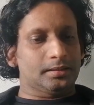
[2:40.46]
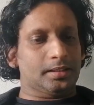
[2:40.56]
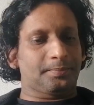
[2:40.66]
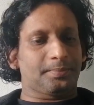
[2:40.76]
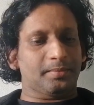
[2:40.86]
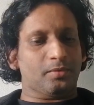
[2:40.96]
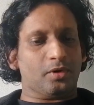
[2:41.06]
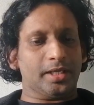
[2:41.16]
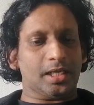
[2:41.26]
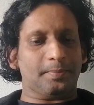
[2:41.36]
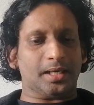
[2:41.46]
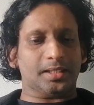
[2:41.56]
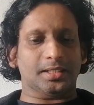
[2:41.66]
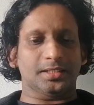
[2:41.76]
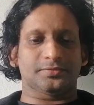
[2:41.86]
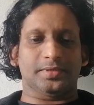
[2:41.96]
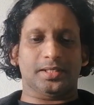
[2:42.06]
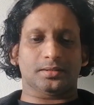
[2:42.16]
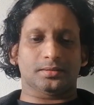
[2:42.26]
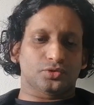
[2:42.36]
The primordial particles
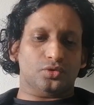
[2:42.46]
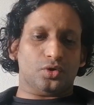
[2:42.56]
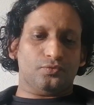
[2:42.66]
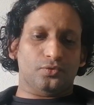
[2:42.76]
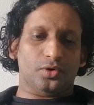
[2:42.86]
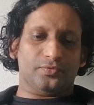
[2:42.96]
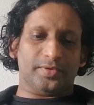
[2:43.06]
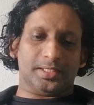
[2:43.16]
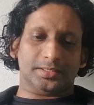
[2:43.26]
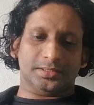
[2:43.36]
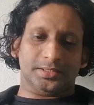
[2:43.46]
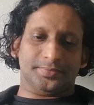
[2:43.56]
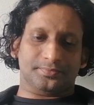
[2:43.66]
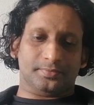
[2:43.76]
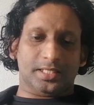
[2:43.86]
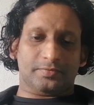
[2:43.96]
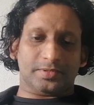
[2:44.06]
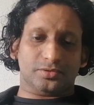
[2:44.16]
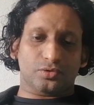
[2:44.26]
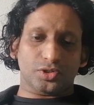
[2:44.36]
were so full of energy, there
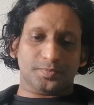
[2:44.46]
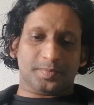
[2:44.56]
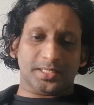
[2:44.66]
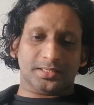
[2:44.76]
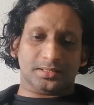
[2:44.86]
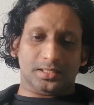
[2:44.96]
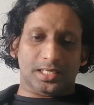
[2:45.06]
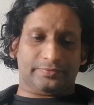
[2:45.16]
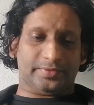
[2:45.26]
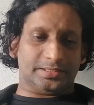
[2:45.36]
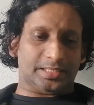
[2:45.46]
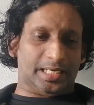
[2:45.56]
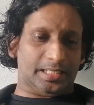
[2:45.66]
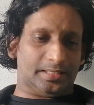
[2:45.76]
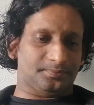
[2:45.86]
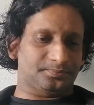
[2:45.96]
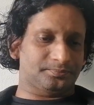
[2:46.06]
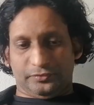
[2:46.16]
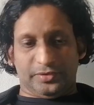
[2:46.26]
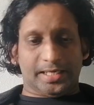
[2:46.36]
was no space left inside.
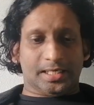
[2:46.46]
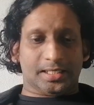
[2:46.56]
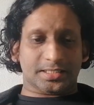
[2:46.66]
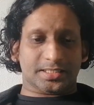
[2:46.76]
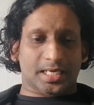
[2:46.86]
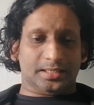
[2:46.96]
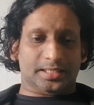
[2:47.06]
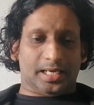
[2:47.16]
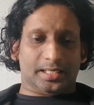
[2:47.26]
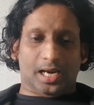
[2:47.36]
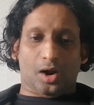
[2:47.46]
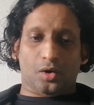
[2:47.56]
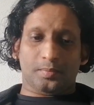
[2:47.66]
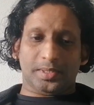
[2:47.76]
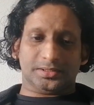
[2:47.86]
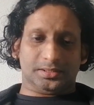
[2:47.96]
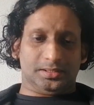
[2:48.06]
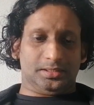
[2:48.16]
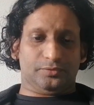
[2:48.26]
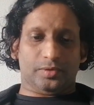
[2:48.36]
We can understand that how much
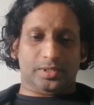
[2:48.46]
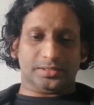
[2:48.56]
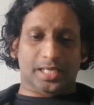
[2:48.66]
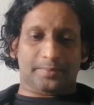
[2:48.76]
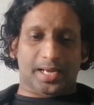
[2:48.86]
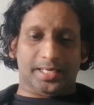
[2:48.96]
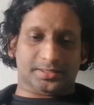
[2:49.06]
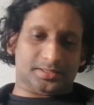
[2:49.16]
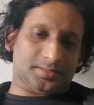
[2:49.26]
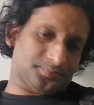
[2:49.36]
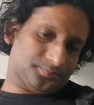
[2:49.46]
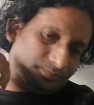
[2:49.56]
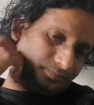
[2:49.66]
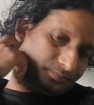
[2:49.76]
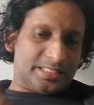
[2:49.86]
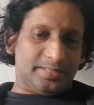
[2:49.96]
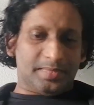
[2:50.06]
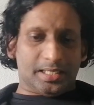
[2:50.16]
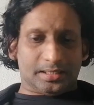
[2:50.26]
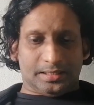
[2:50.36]
it was balanced.
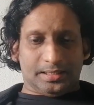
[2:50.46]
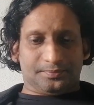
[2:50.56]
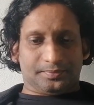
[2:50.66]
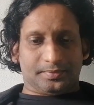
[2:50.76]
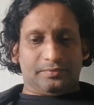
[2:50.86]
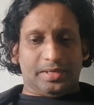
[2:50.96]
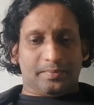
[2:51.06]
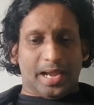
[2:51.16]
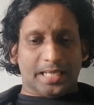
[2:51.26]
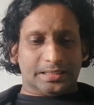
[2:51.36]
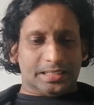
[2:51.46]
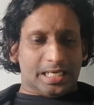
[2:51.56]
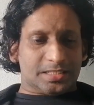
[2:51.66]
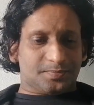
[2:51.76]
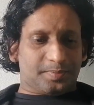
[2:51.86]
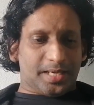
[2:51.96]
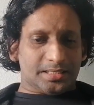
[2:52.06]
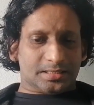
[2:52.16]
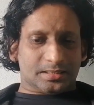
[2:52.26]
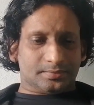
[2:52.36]
Similarly, we imagine a
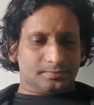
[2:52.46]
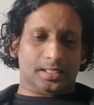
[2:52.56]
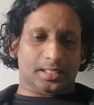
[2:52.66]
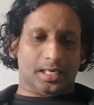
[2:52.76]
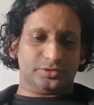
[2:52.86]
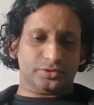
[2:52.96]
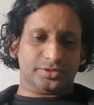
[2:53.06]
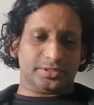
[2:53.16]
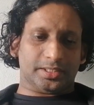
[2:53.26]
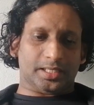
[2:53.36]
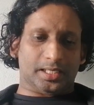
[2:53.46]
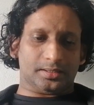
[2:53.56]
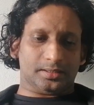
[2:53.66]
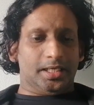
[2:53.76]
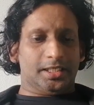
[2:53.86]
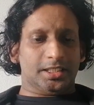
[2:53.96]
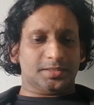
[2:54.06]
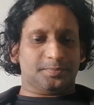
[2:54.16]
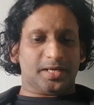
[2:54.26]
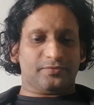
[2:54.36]
space can also say that it
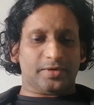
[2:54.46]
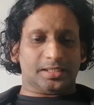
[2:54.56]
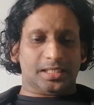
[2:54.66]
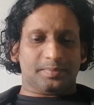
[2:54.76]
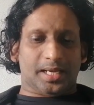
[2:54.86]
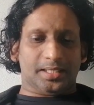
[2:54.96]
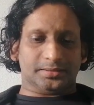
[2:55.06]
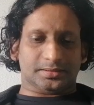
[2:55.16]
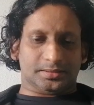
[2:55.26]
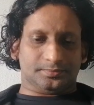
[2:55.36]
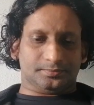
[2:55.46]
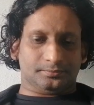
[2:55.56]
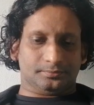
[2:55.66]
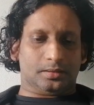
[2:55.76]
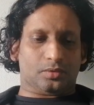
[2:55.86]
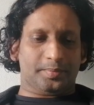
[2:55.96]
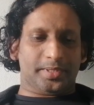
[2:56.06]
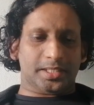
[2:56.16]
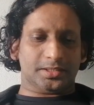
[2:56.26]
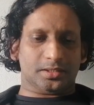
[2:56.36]
is perfectly balanced. The
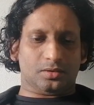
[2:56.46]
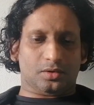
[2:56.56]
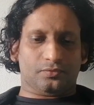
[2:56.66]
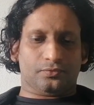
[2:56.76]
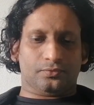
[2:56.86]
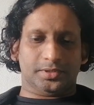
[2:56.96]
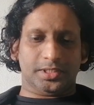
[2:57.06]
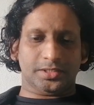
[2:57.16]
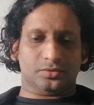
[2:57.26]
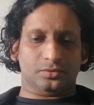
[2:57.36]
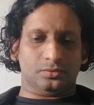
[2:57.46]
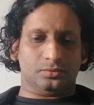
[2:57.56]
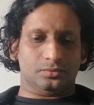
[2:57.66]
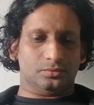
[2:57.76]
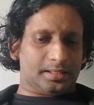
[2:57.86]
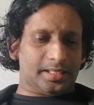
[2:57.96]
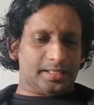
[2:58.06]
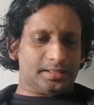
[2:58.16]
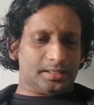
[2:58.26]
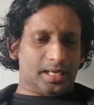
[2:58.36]
combination of these two
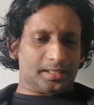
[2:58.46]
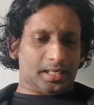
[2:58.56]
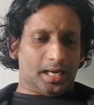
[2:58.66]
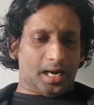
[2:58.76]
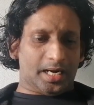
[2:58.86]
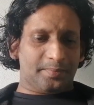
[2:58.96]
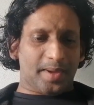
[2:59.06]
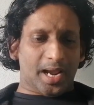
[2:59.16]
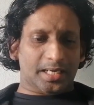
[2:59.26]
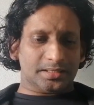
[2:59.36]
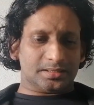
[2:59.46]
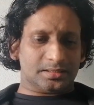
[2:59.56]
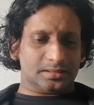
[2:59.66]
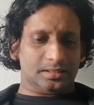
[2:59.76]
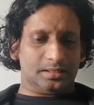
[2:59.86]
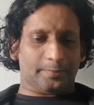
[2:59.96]
created an unbalance in